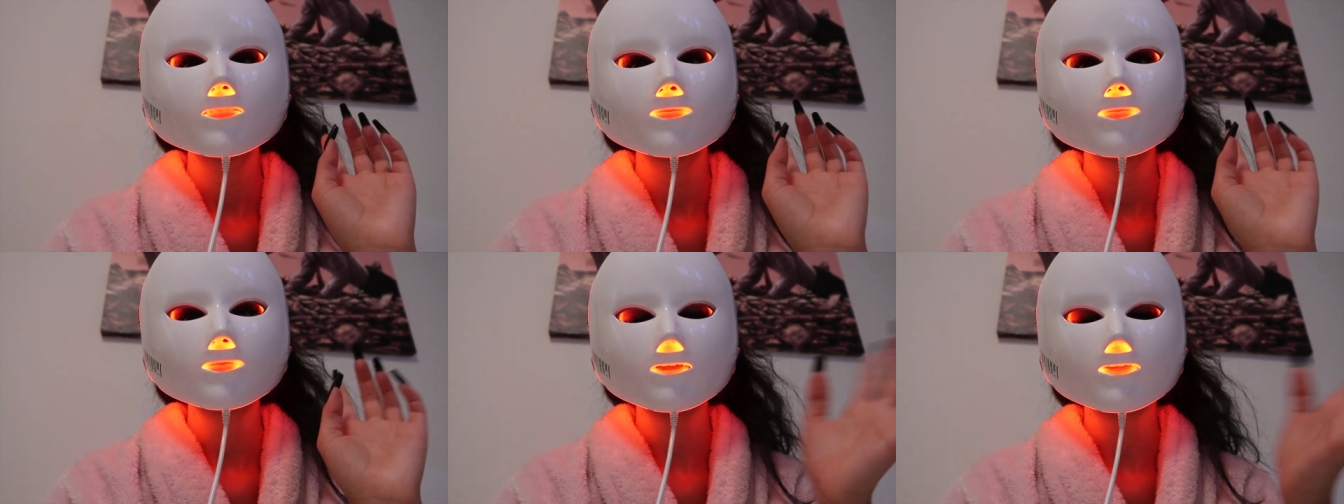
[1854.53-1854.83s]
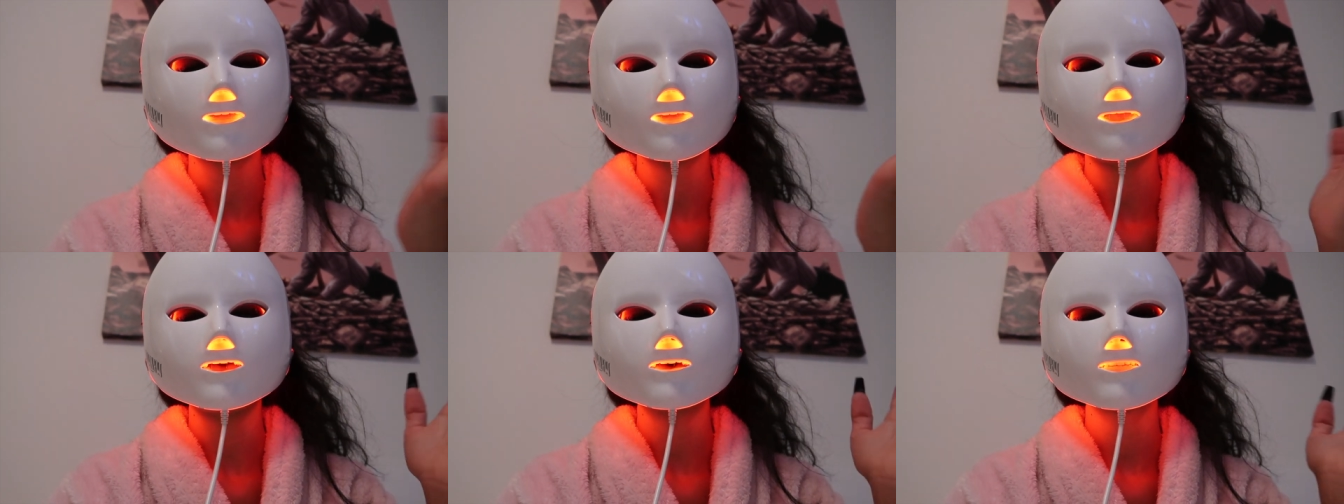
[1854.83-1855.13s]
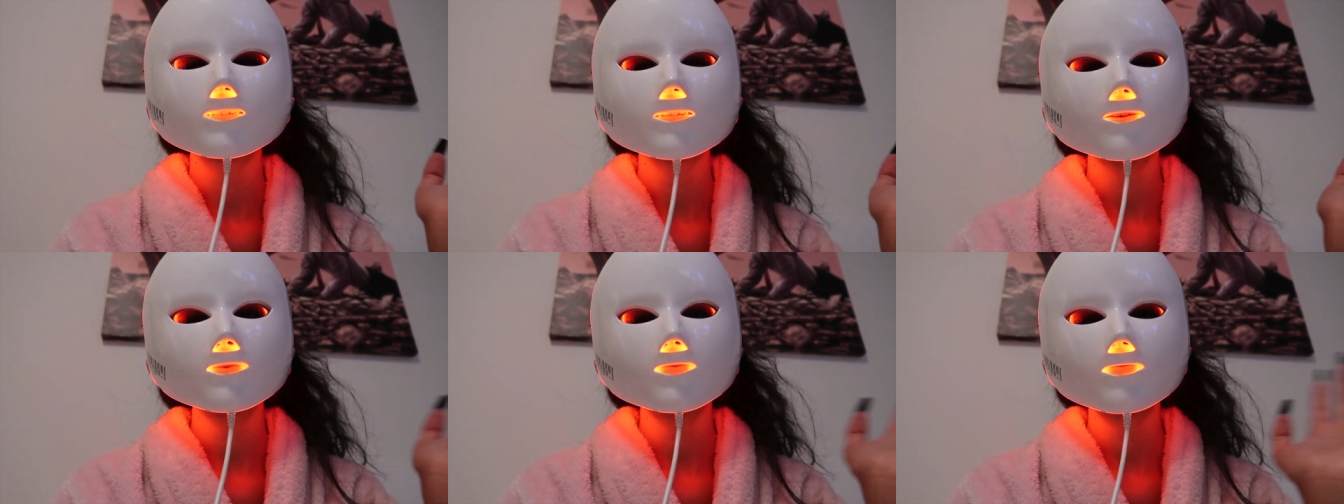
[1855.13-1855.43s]
my
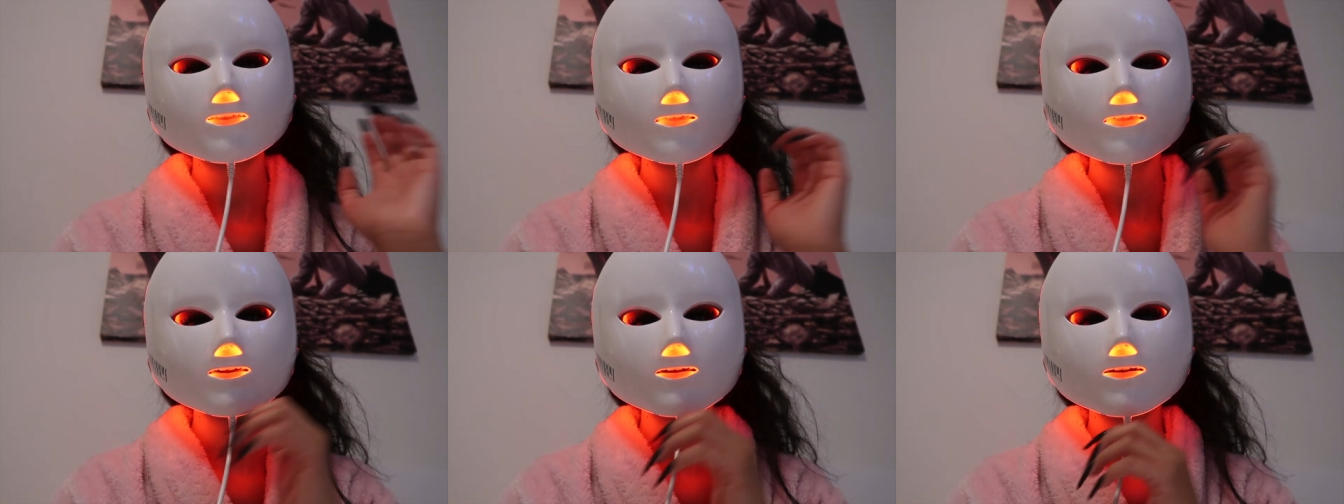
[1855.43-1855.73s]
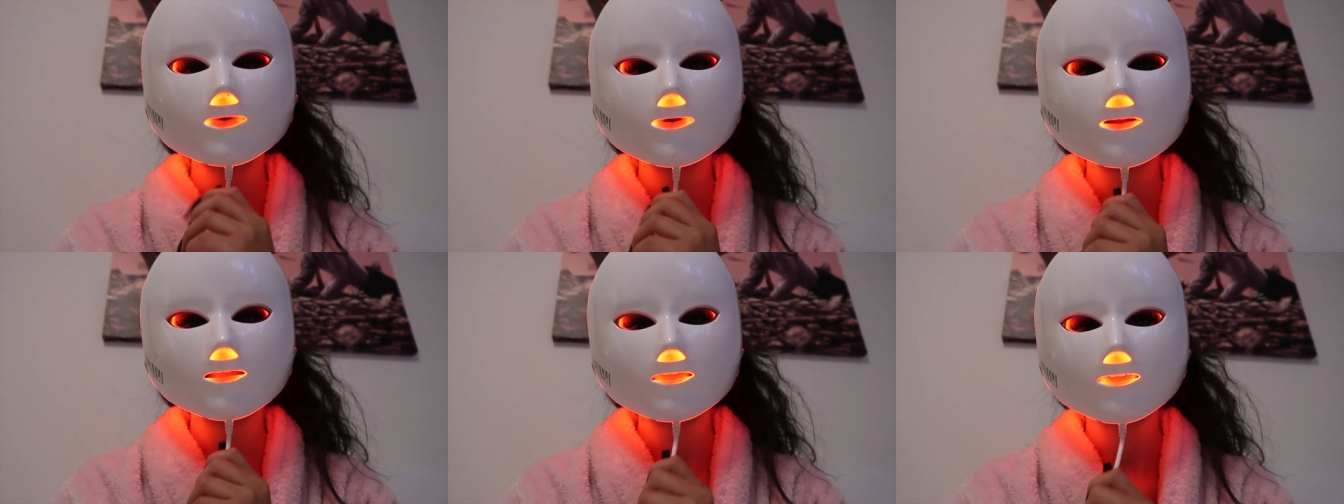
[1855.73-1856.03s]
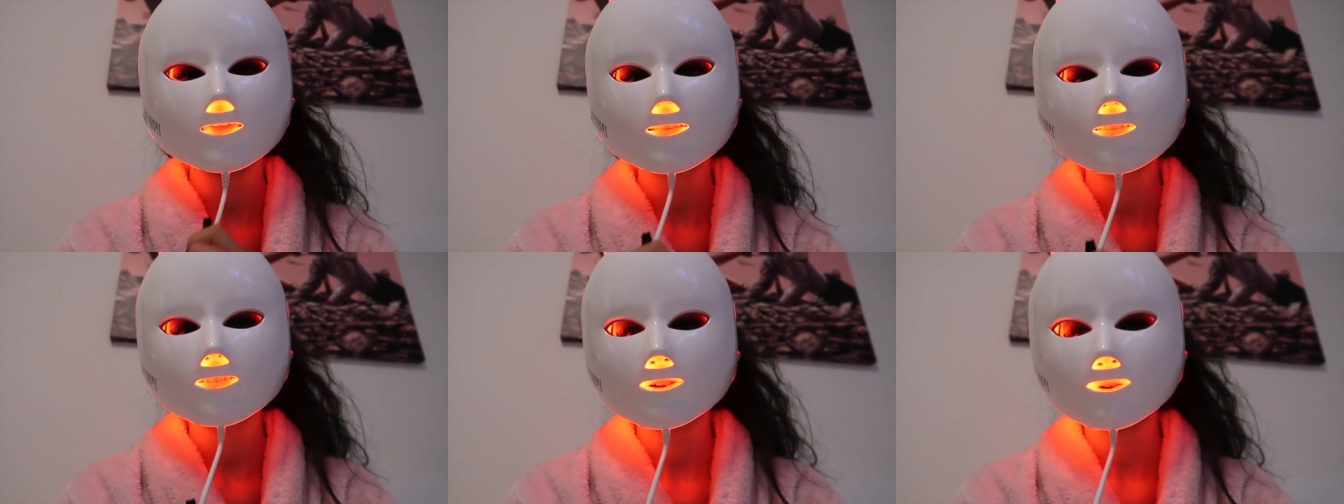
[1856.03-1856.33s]
catch up video where I
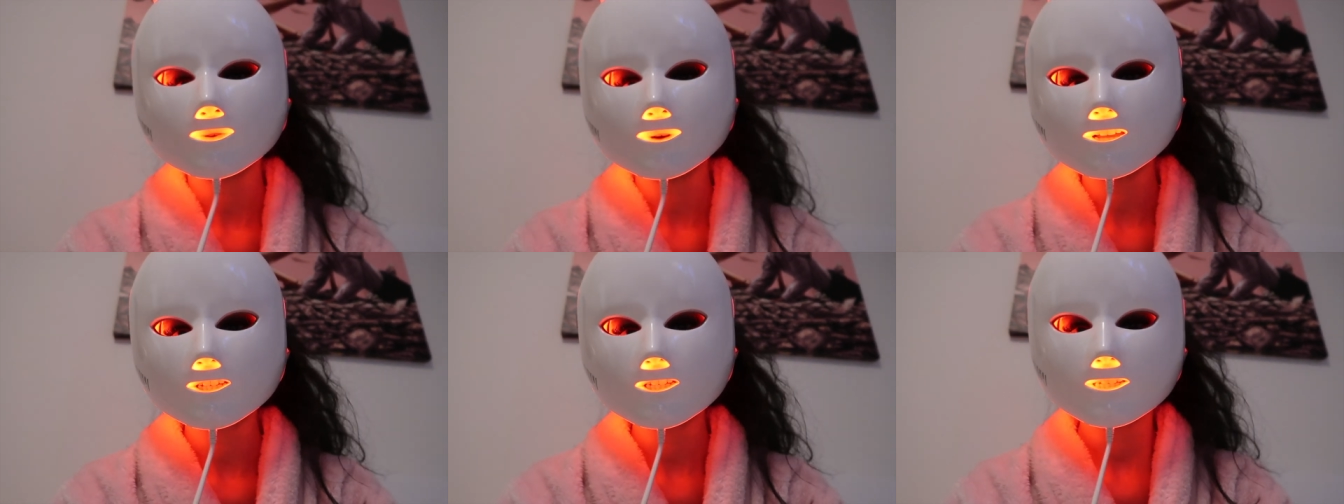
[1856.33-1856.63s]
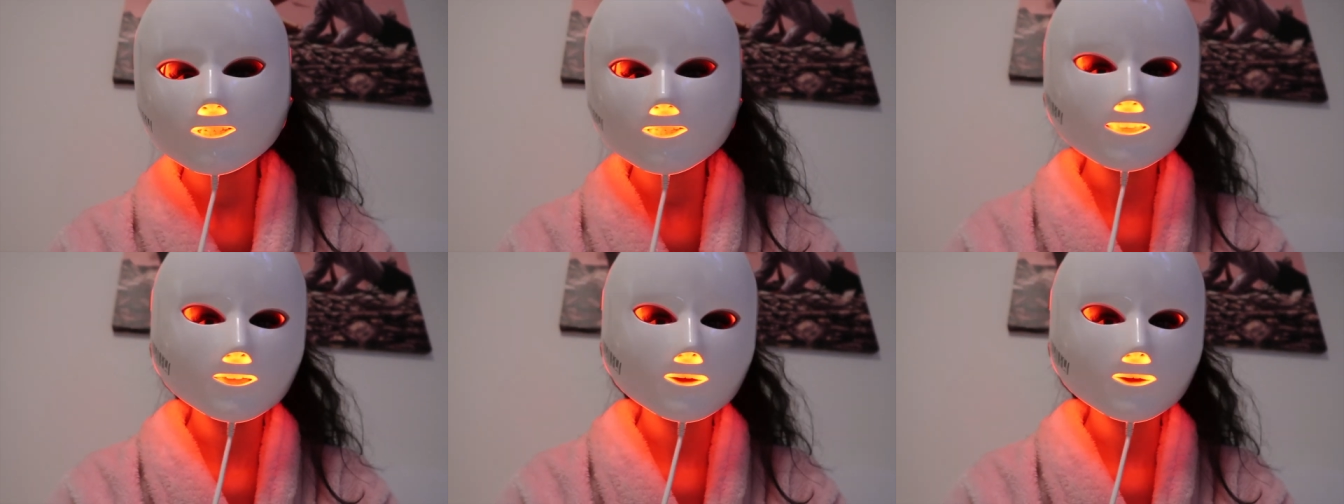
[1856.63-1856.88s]
answered questions.